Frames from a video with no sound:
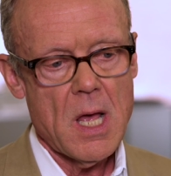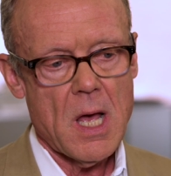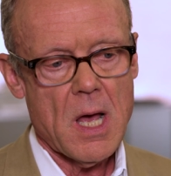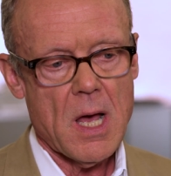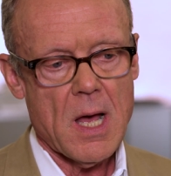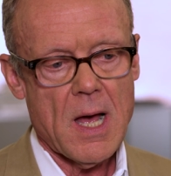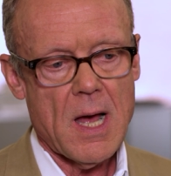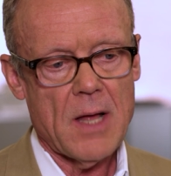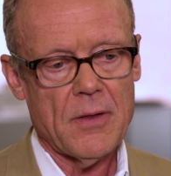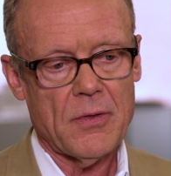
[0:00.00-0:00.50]

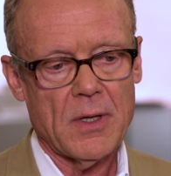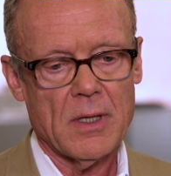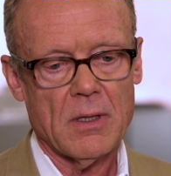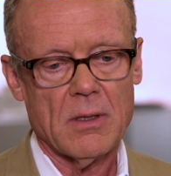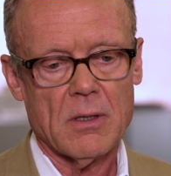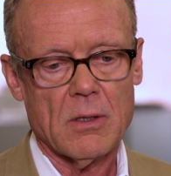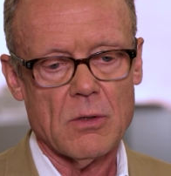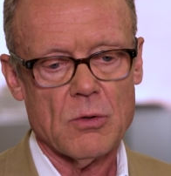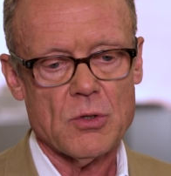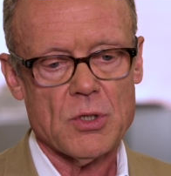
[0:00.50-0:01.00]
Uh, I think
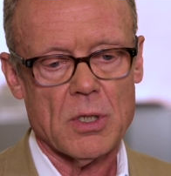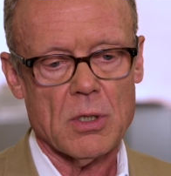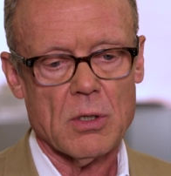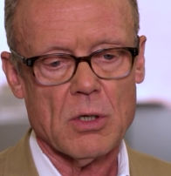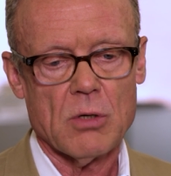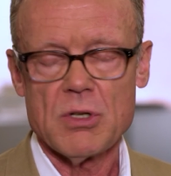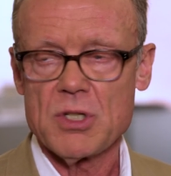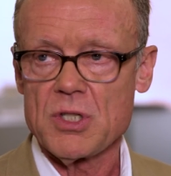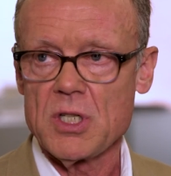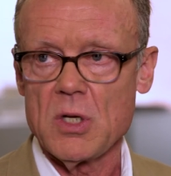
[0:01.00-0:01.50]
that uh,
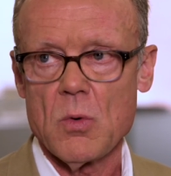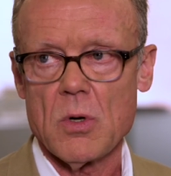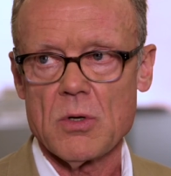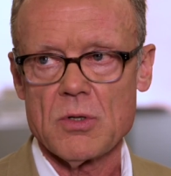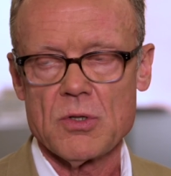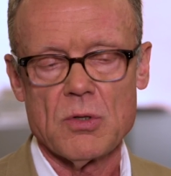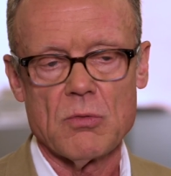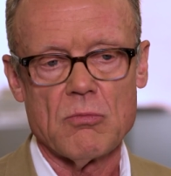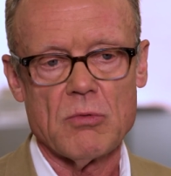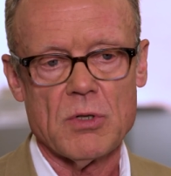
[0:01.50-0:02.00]
Christie
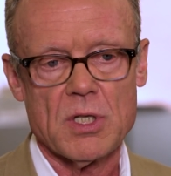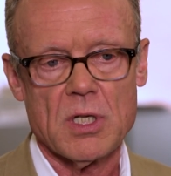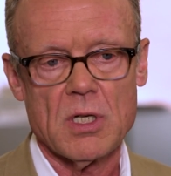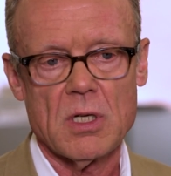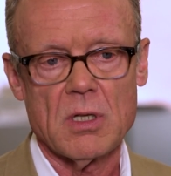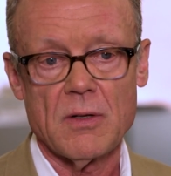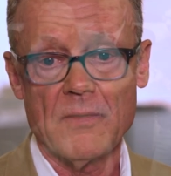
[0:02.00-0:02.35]
wants to return